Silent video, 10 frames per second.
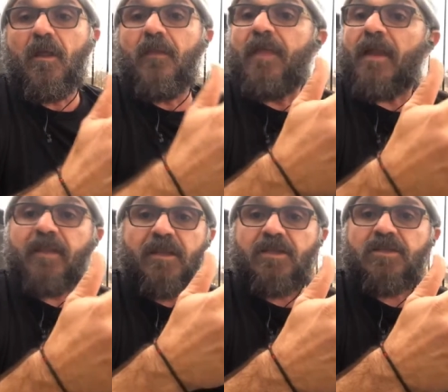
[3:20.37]
that, that
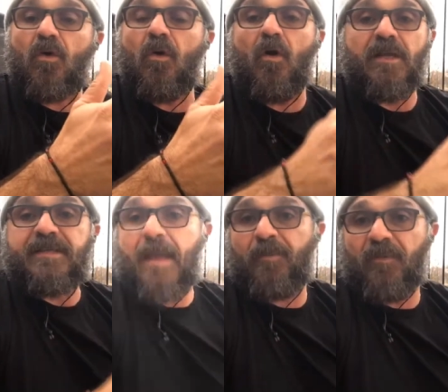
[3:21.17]
just or, or, a
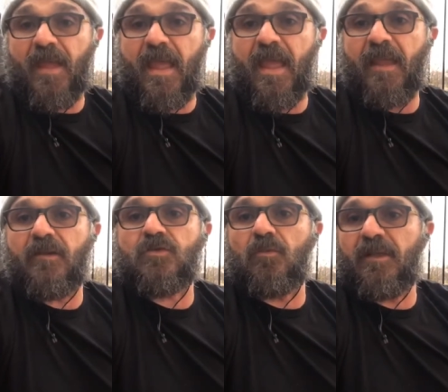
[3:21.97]
tap on the hand it's
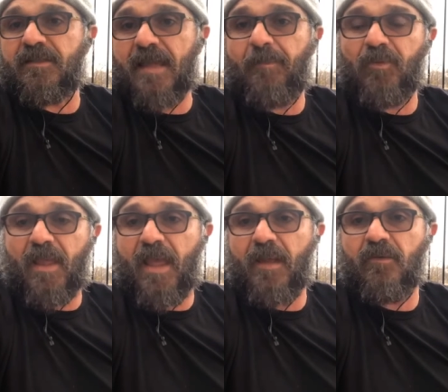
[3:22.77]
normally a tap on the
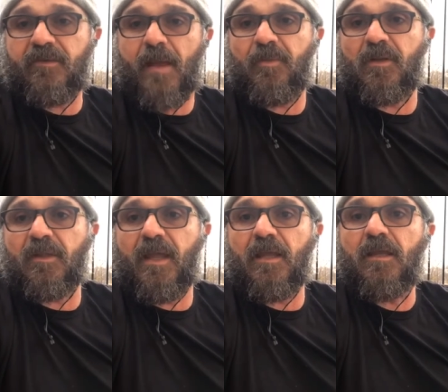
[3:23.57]
hand or a tap on the leg